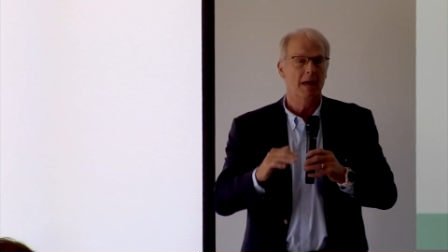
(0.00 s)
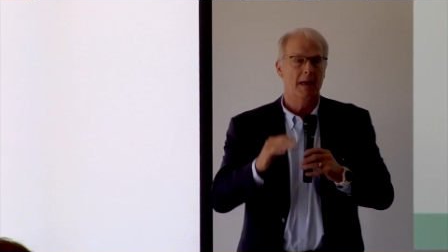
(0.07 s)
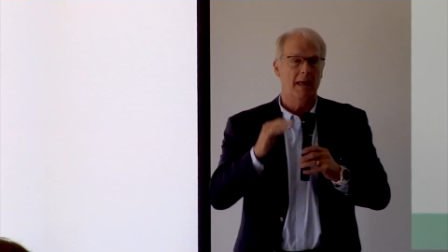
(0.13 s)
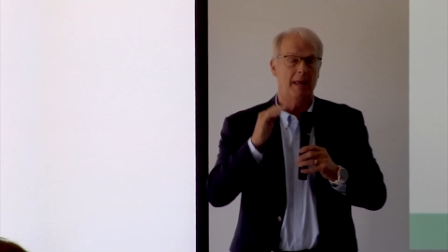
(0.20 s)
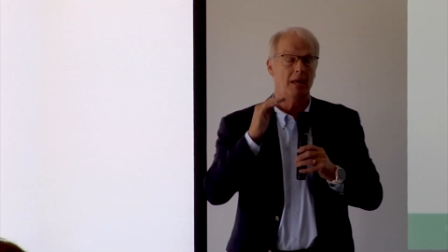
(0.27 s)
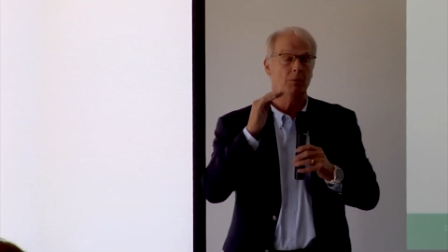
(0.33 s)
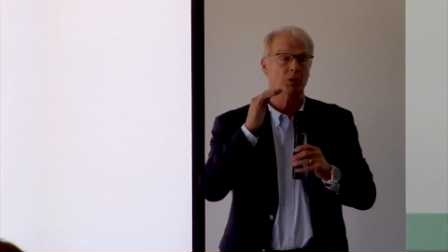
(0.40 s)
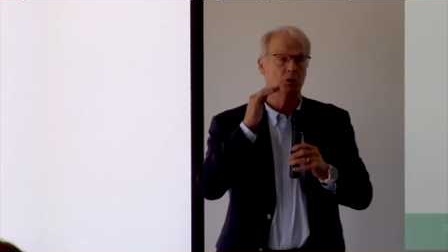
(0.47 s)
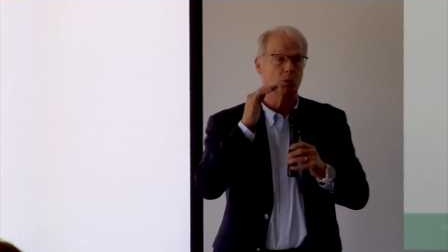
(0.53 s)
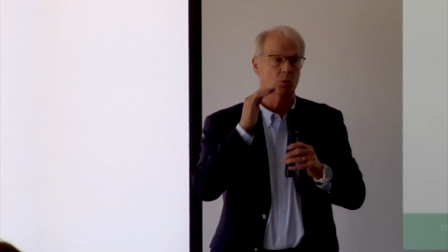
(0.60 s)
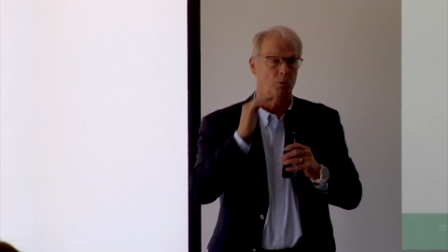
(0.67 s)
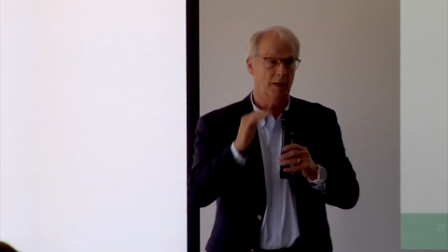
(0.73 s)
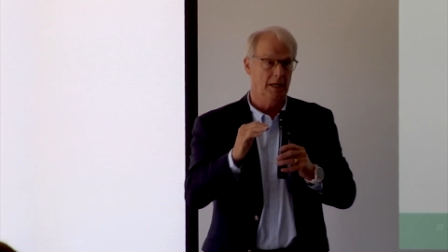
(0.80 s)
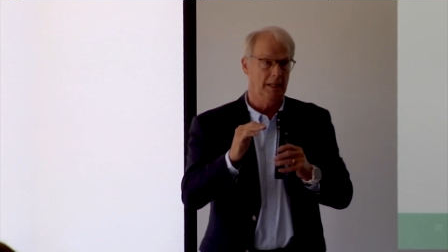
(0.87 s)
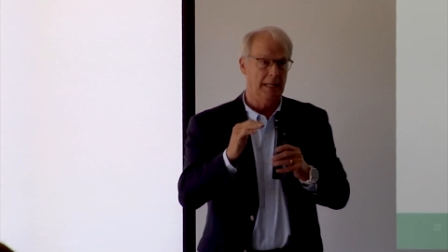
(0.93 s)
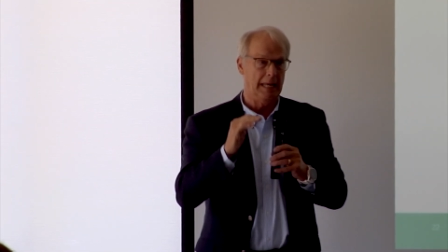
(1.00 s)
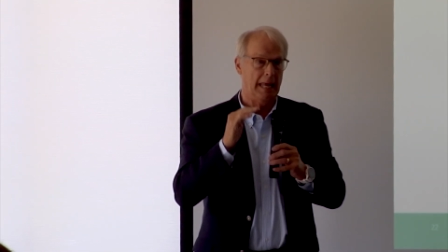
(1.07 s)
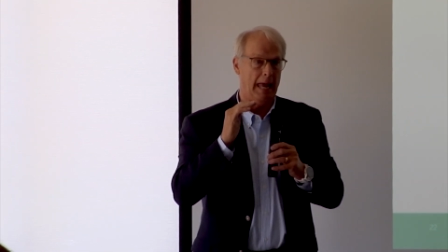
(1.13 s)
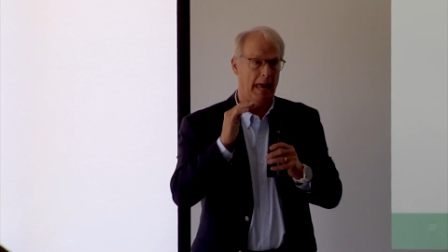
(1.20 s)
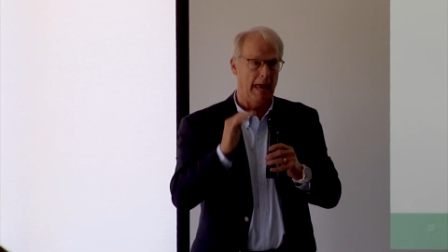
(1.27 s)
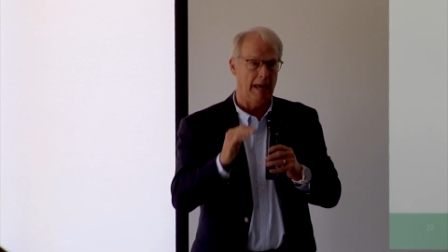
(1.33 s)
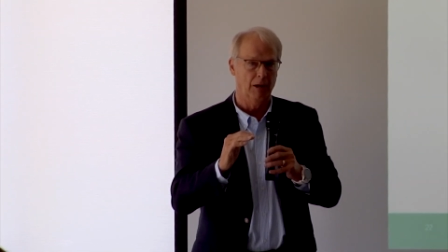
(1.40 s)
He was really
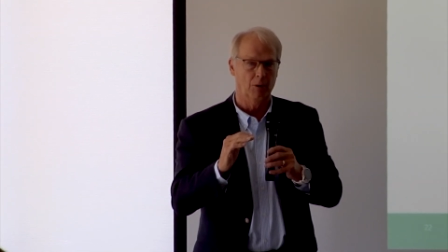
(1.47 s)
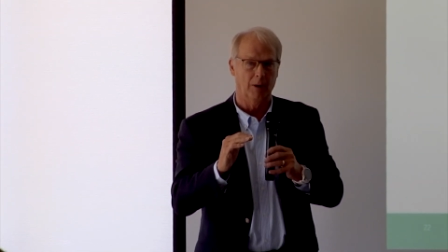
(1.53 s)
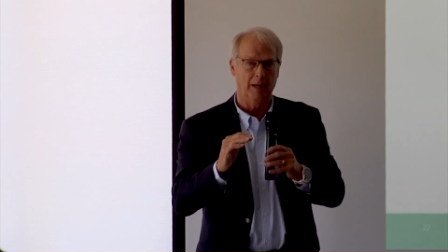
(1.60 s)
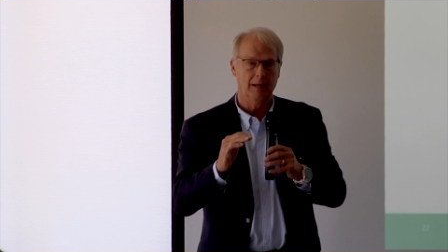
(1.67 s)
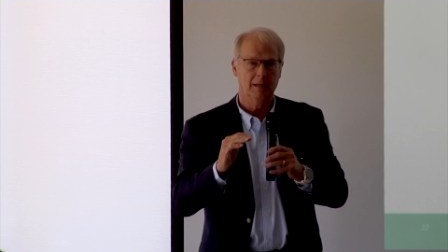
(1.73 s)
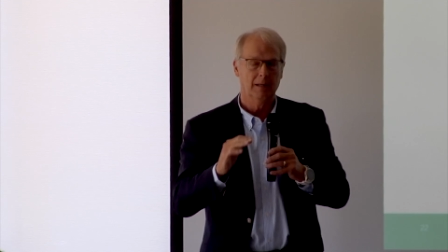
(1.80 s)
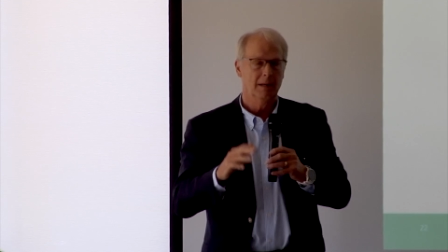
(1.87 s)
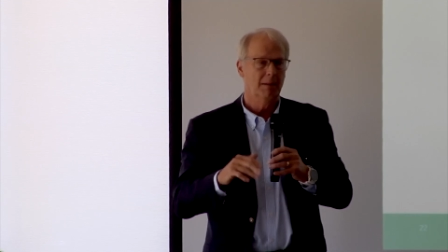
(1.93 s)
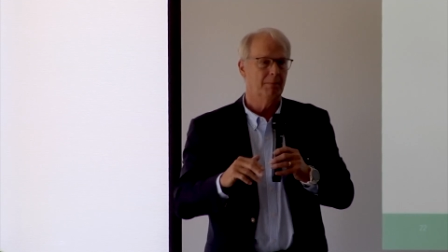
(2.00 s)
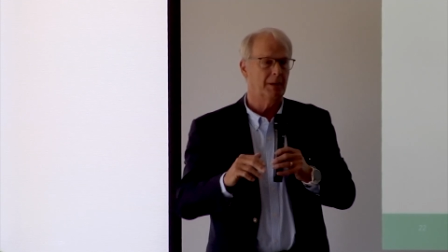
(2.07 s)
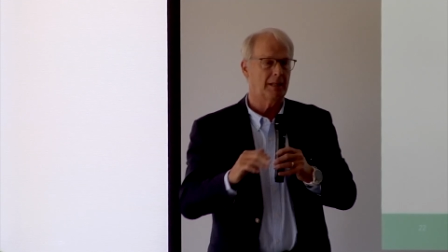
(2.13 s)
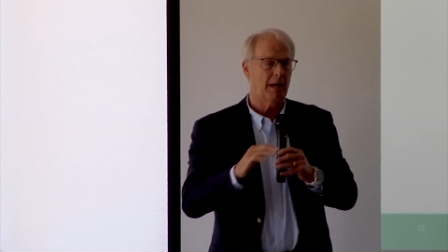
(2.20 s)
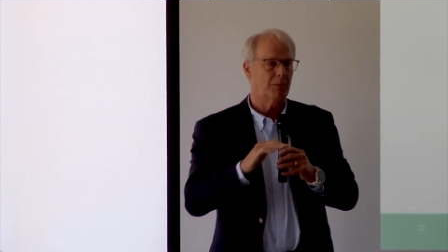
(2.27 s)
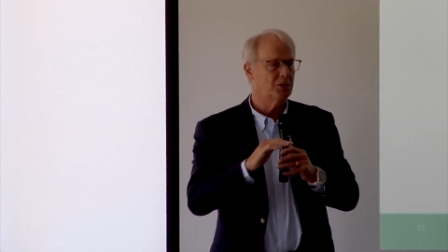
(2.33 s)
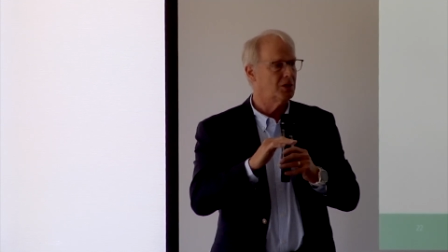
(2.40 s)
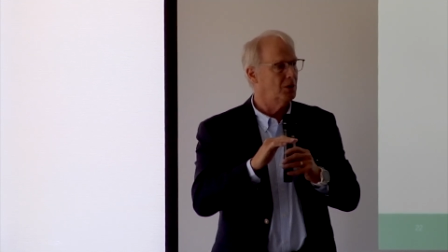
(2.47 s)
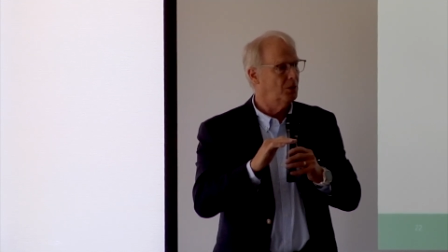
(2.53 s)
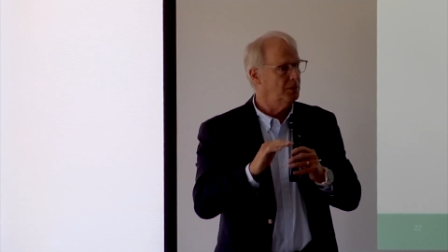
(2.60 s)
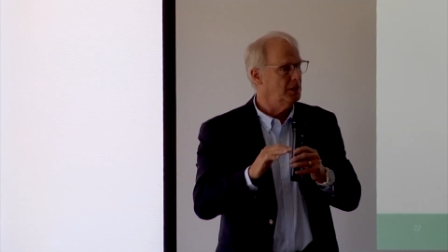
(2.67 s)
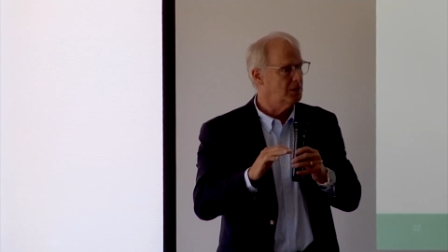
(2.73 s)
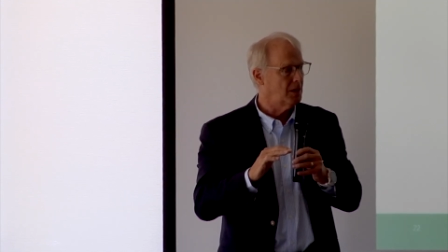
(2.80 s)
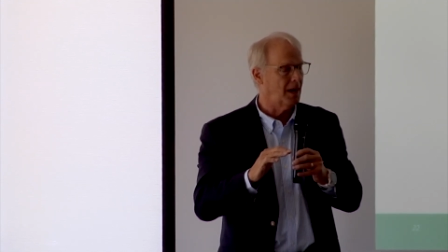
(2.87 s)
angry. But that was the
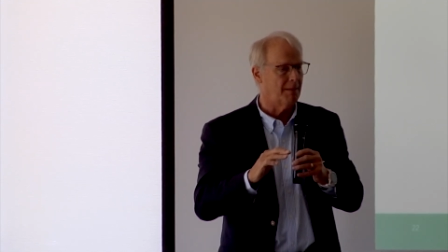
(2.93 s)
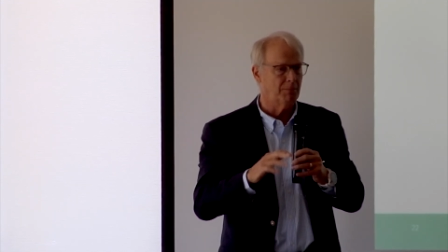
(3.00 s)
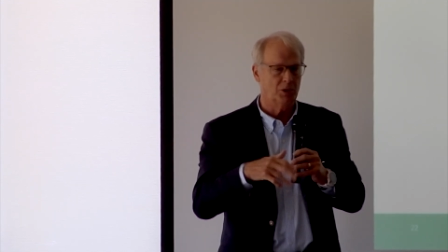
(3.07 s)
only time.